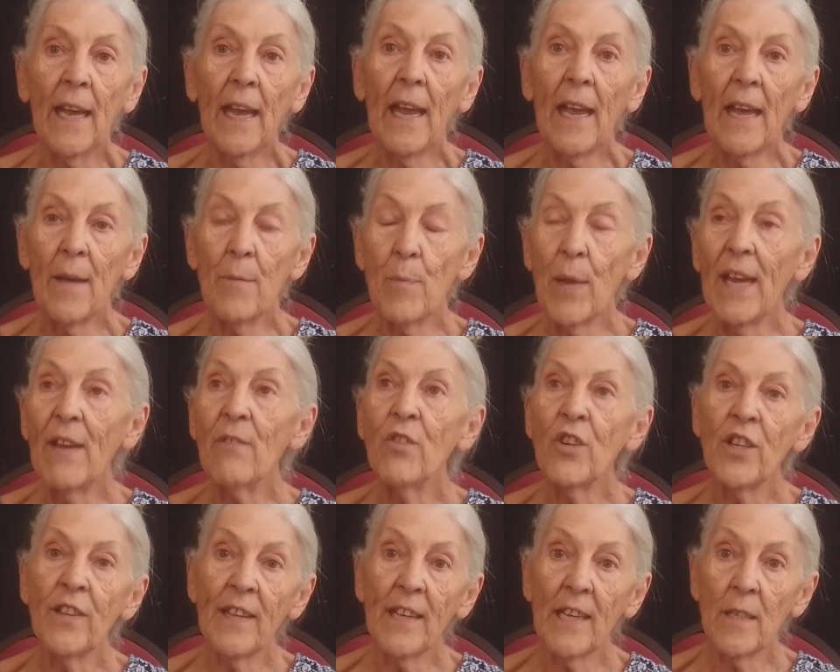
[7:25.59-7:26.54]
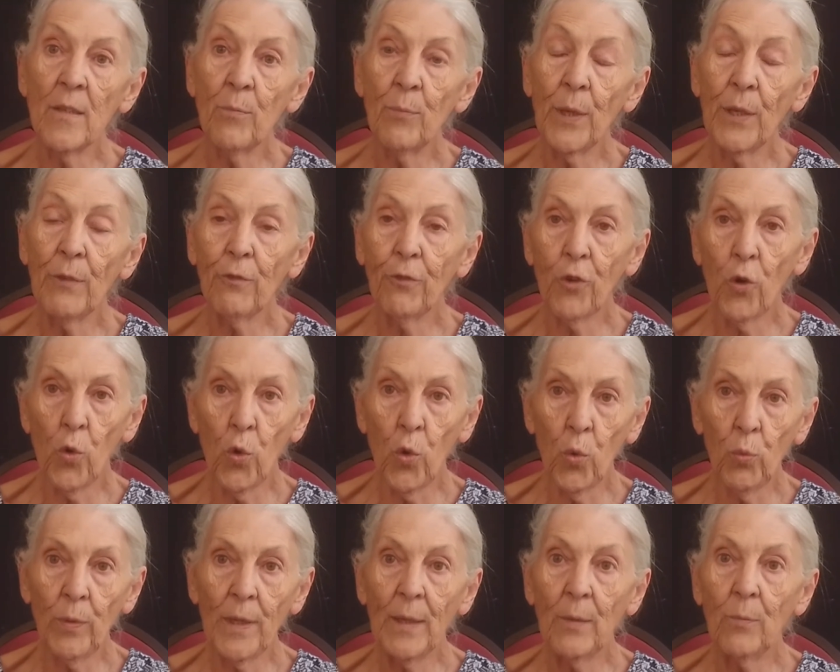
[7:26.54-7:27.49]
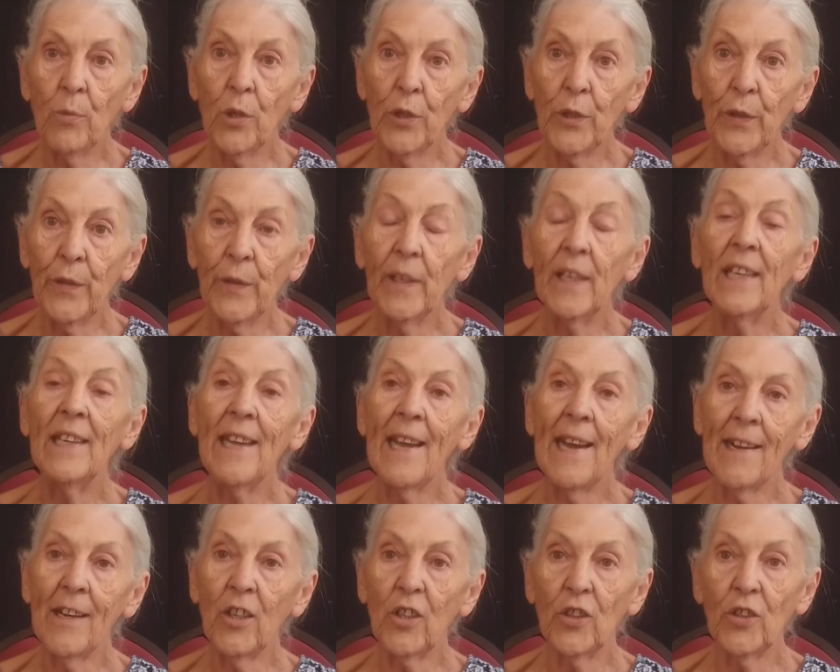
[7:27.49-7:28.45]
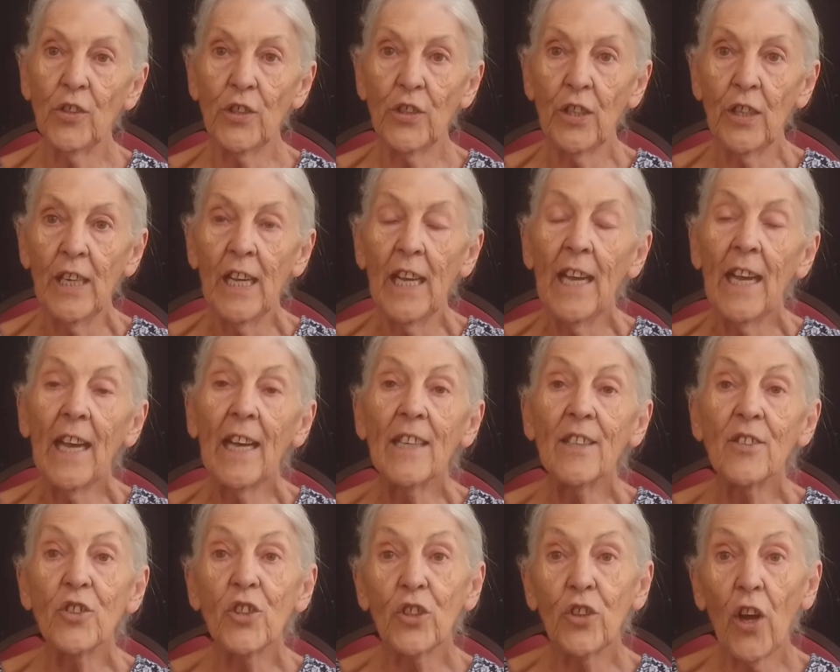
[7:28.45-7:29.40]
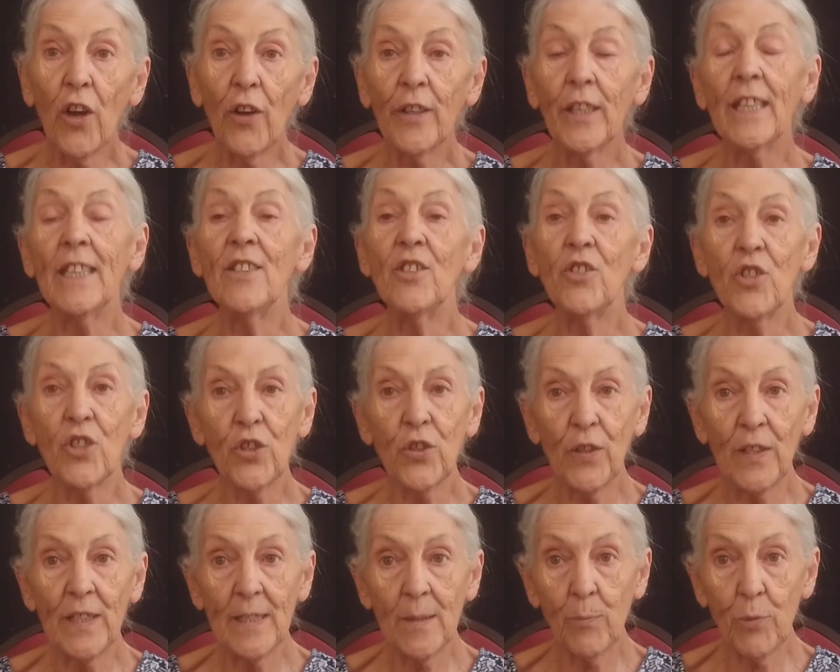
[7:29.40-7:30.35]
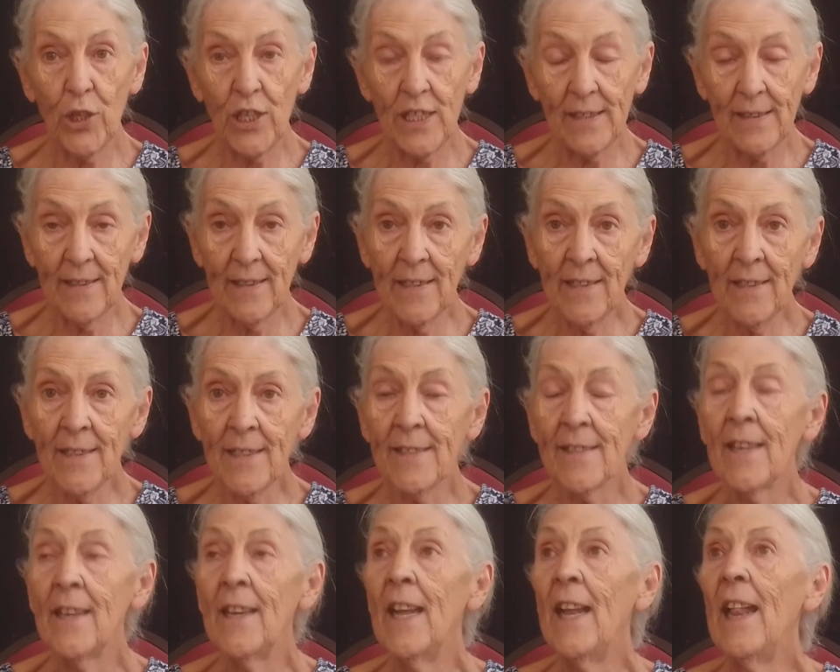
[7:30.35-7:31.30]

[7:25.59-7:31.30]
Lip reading: everything before we were allowed to go into his presence.